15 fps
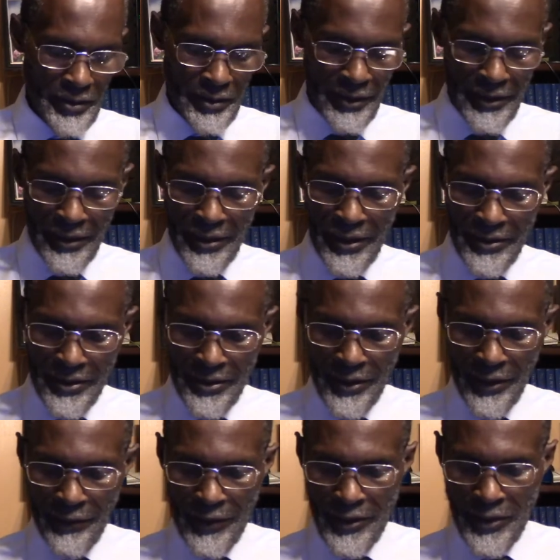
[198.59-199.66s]
in this
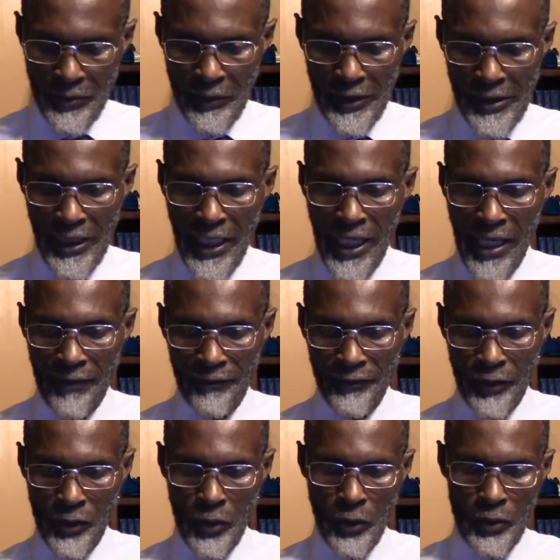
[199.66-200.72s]
series we'll have
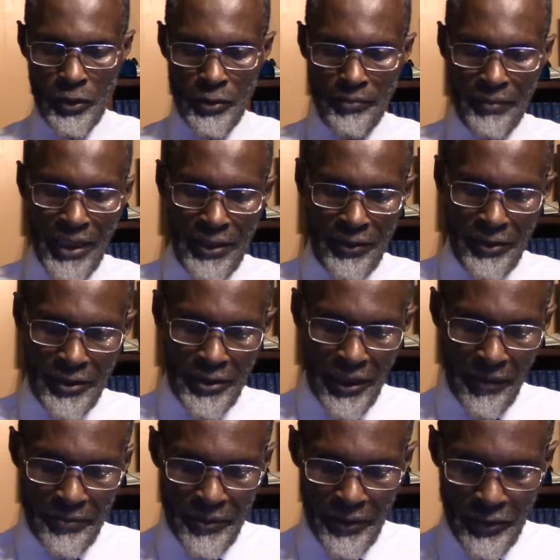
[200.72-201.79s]
to go to Matthew
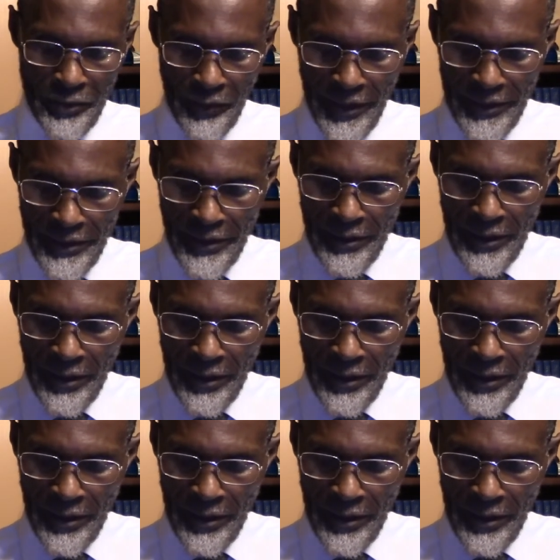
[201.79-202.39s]
chapter 20